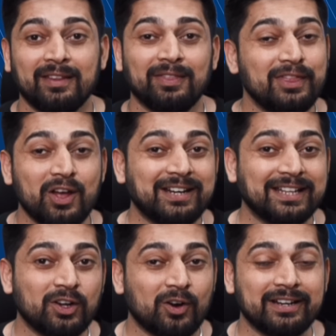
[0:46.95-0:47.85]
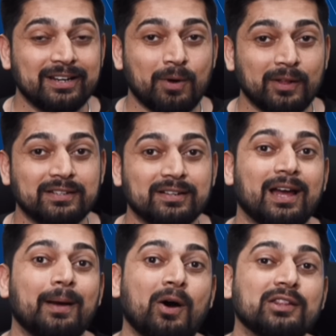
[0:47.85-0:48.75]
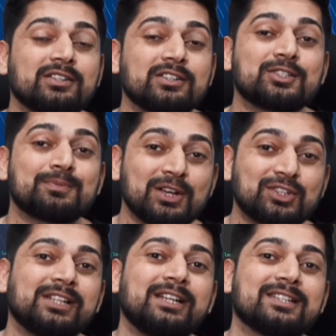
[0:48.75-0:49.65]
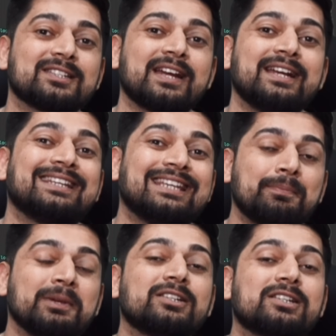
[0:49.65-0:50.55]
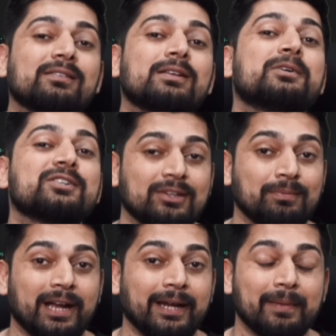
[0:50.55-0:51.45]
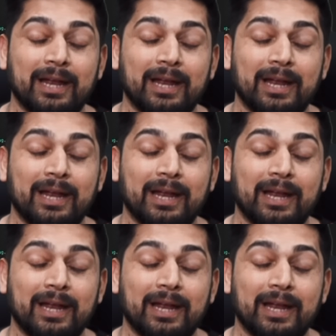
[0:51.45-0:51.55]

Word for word: Not any ordinary monitor, a monitor specially designed keeping developers in mind.